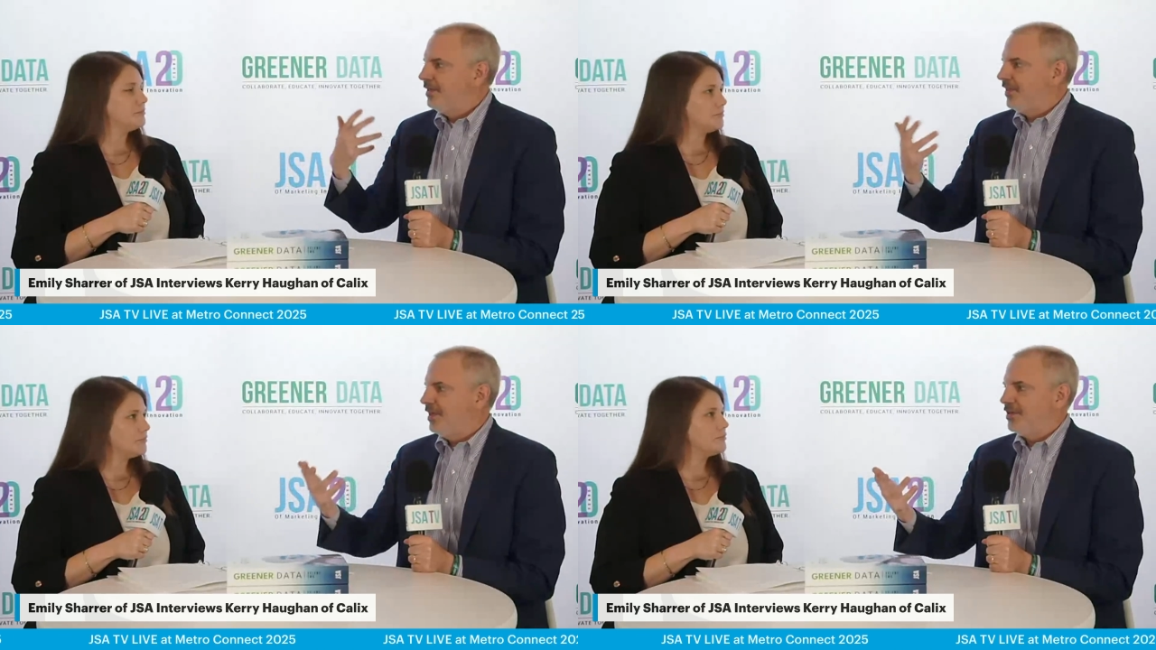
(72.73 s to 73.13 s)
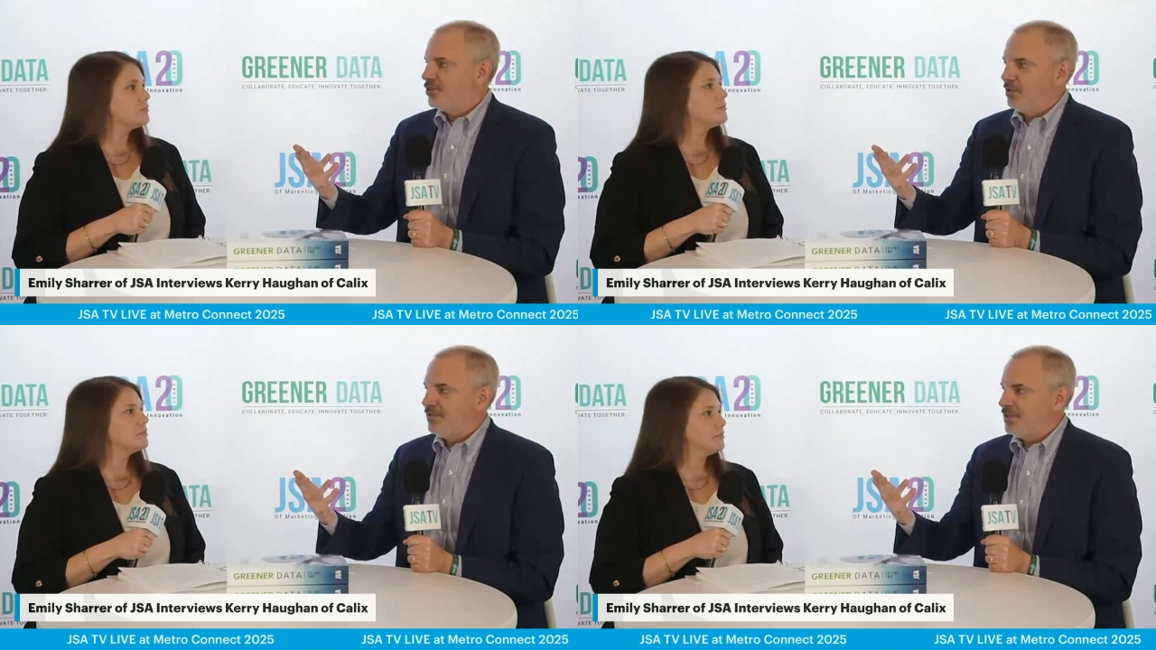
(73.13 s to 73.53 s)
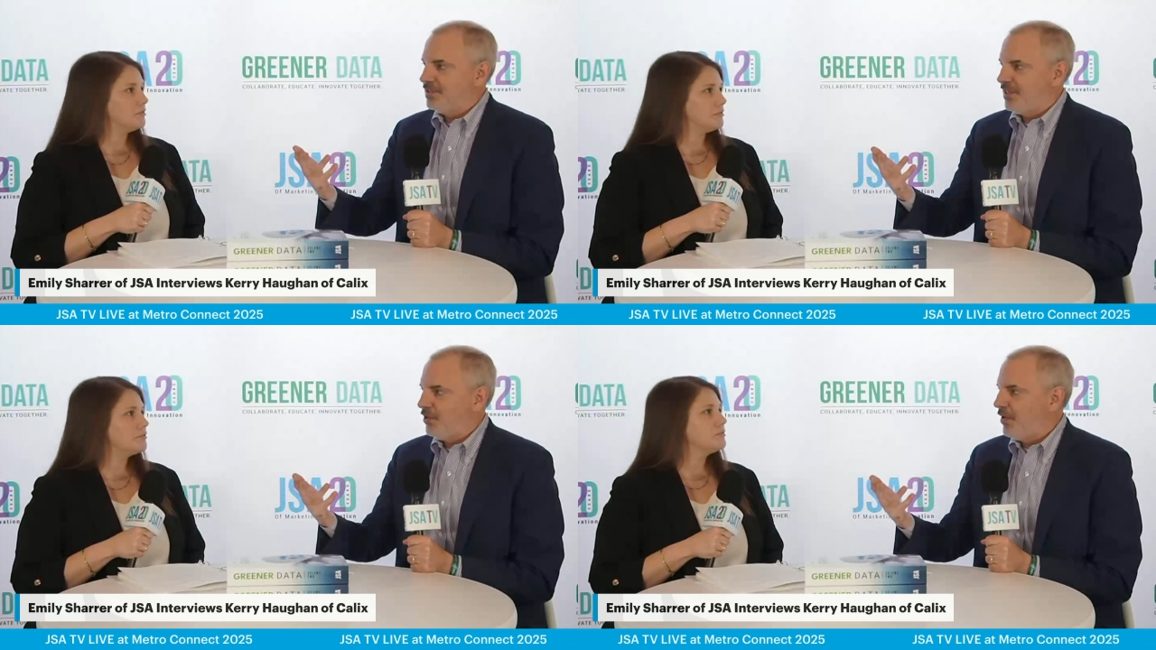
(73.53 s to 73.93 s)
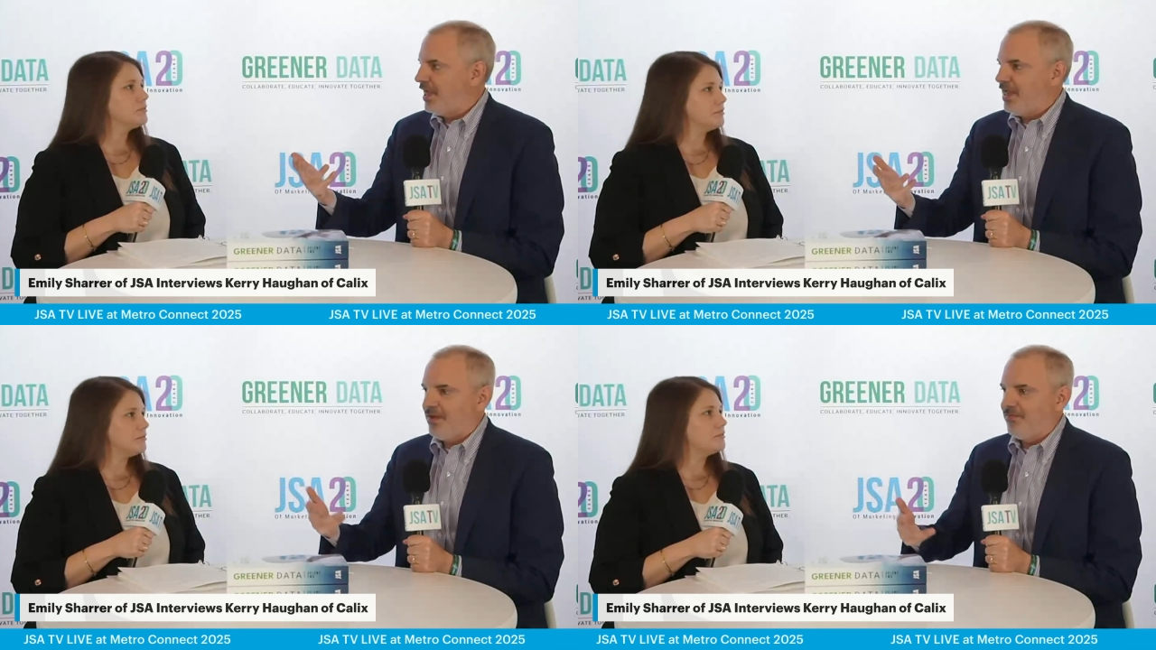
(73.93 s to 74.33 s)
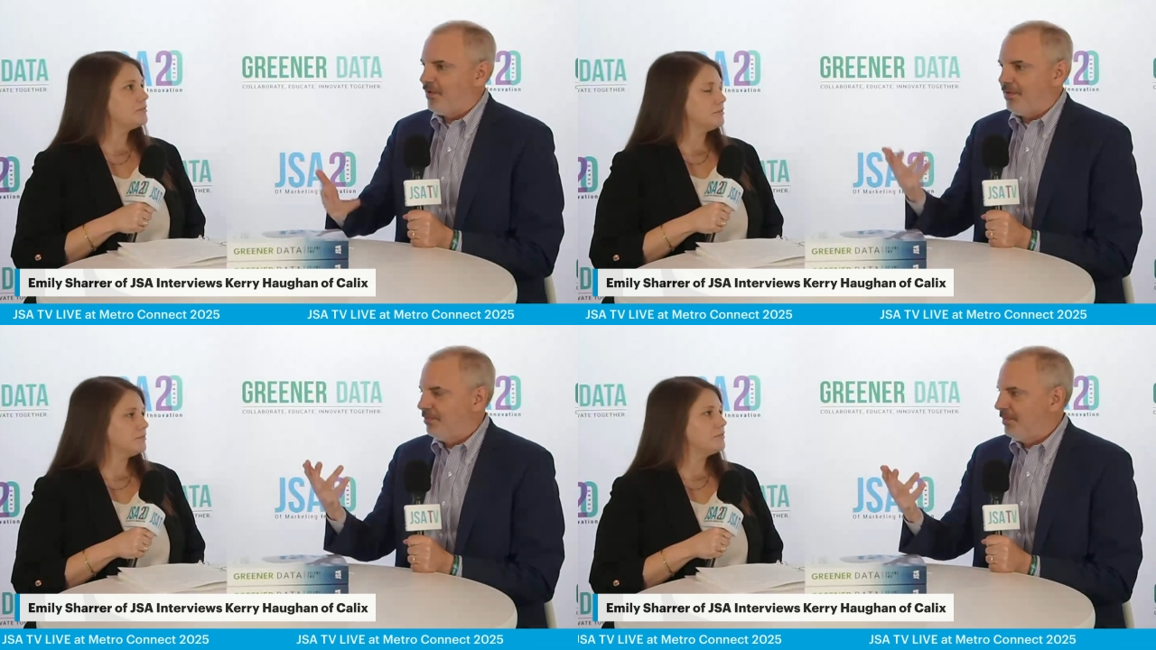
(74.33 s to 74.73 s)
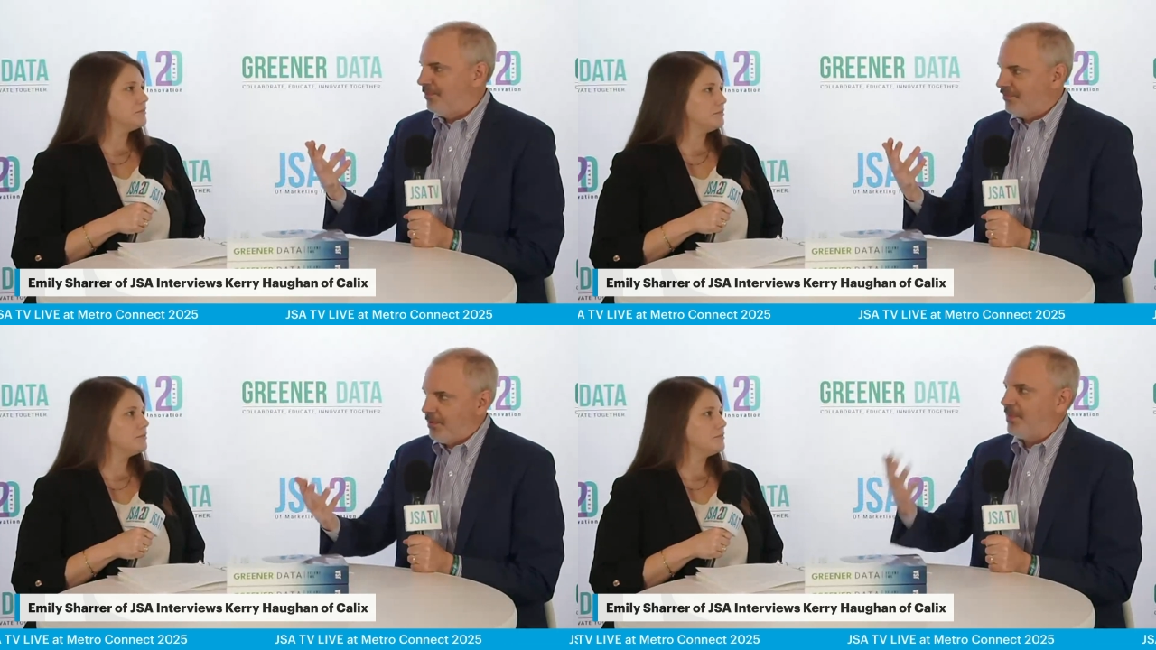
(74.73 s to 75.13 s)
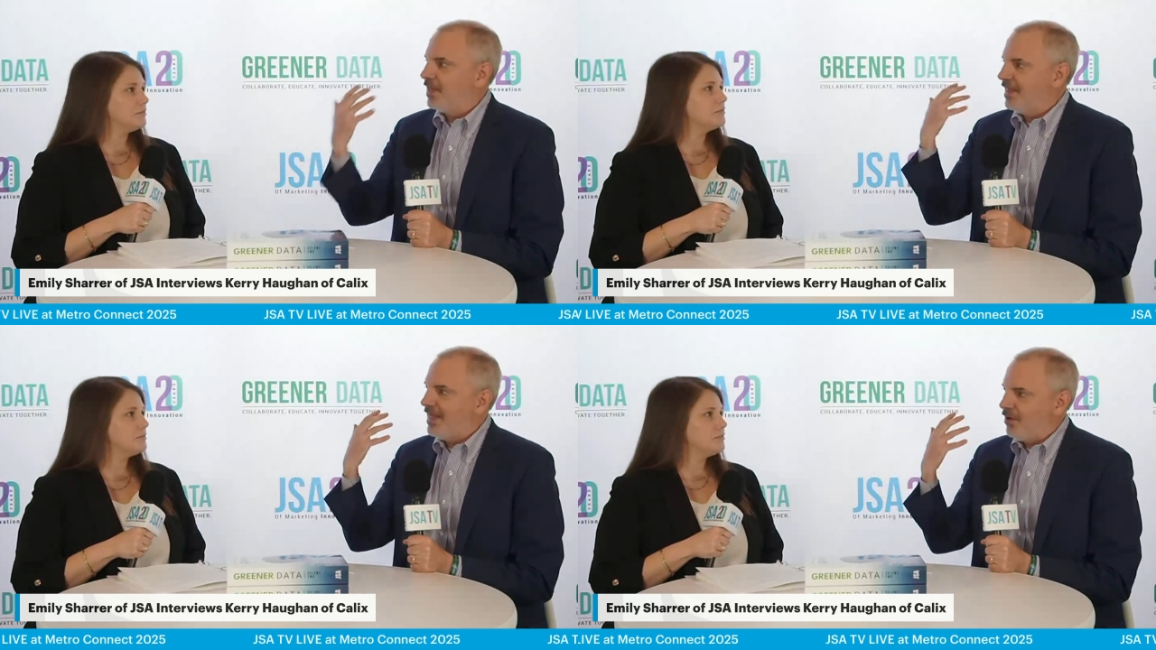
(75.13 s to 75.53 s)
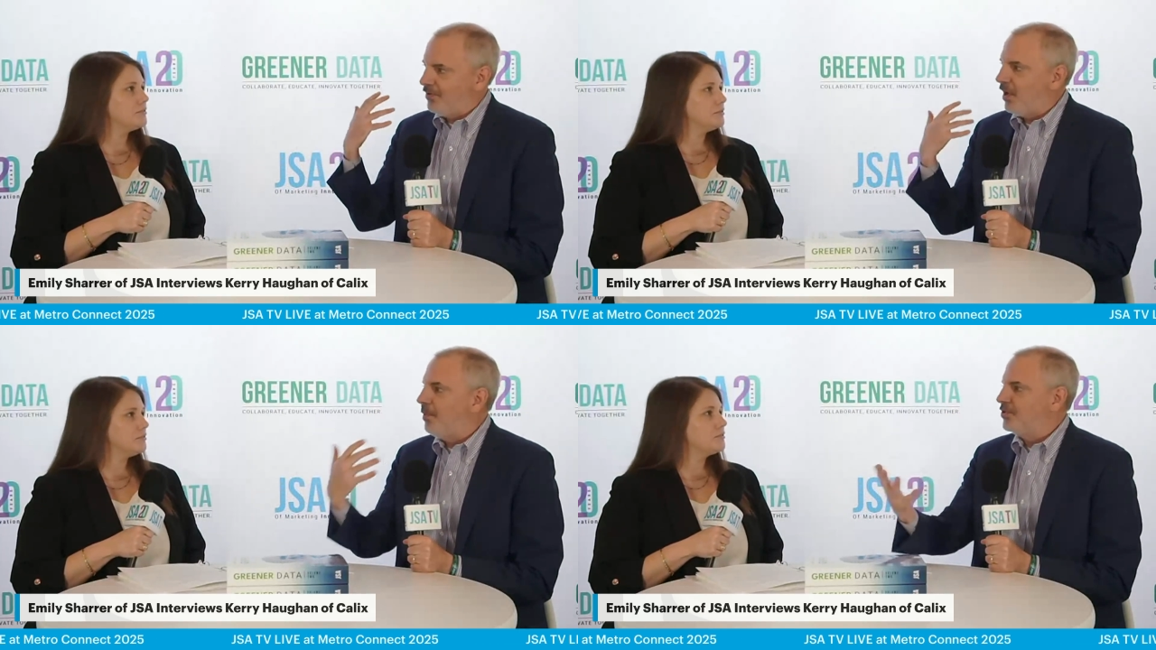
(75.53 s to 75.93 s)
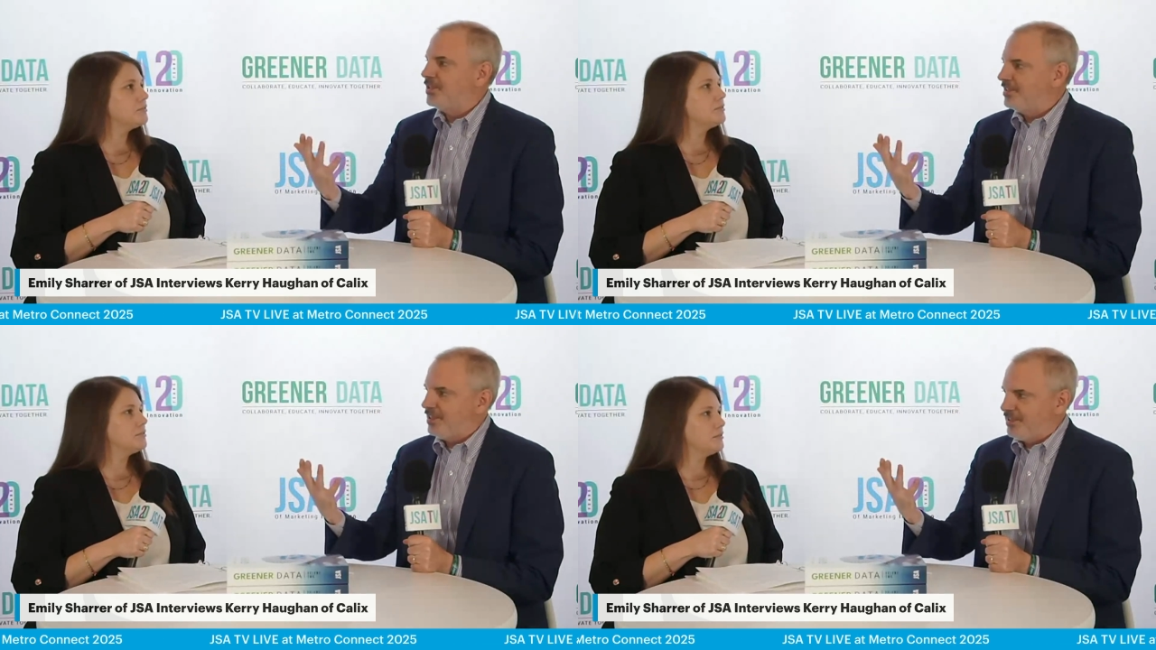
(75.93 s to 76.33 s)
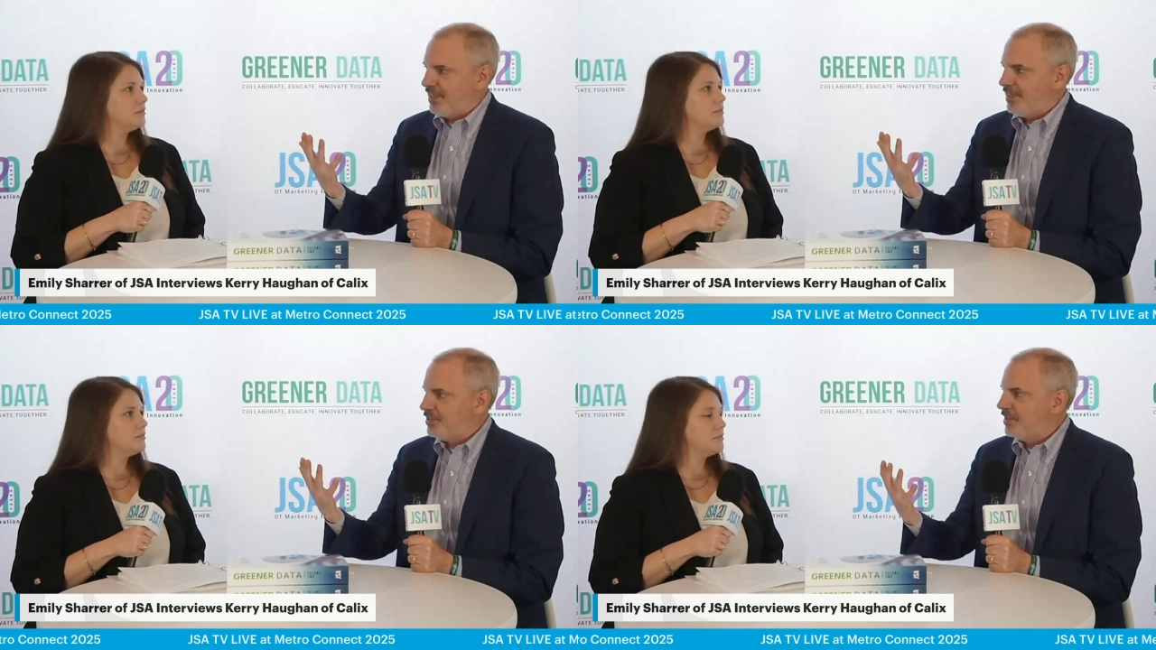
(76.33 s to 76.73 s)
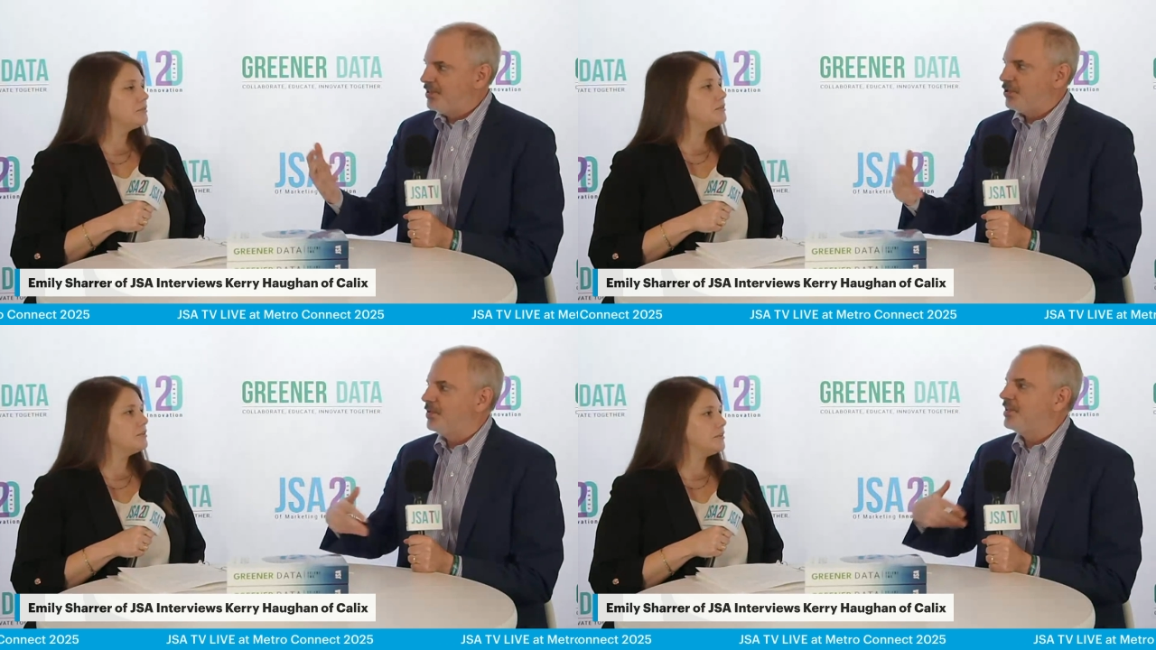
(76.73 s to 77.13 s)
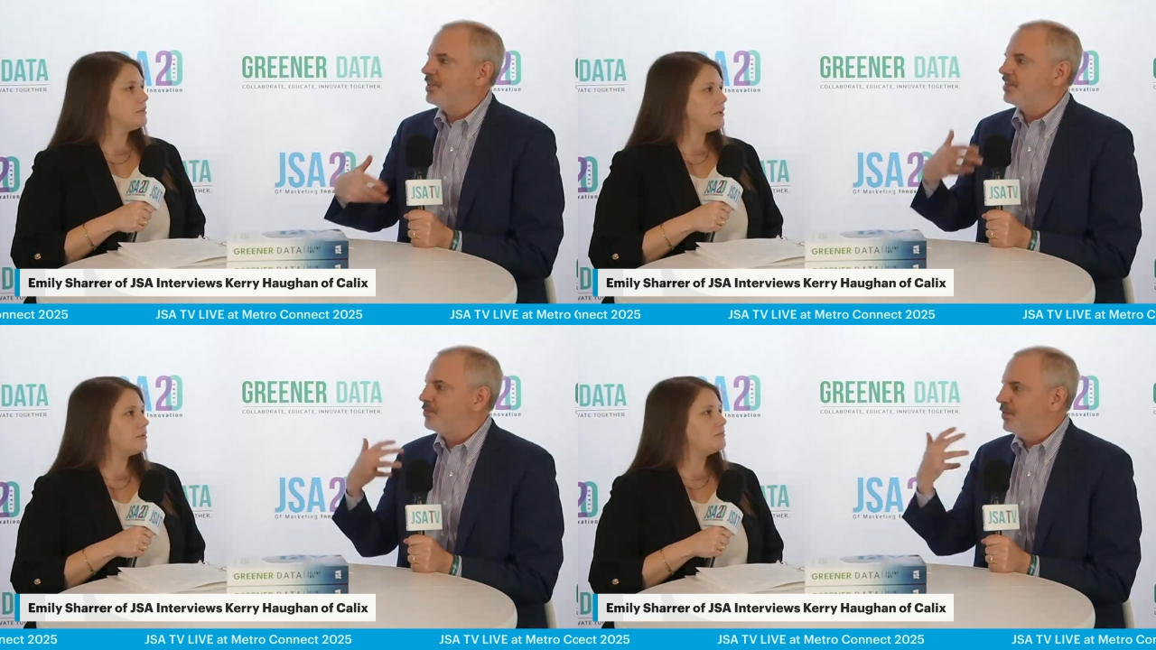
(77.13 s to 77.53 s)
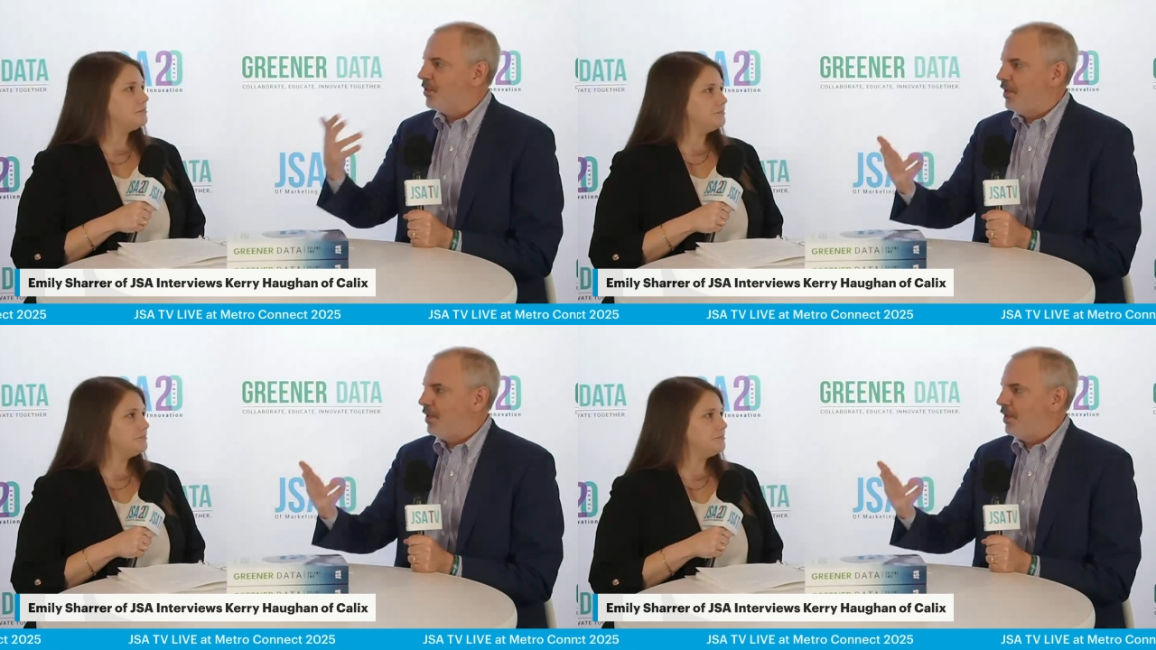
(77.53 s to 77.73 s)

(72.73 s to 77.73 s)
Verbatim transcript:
Speaker 1: the services that you have from the cloud almost instantaneously. So it doesn't require.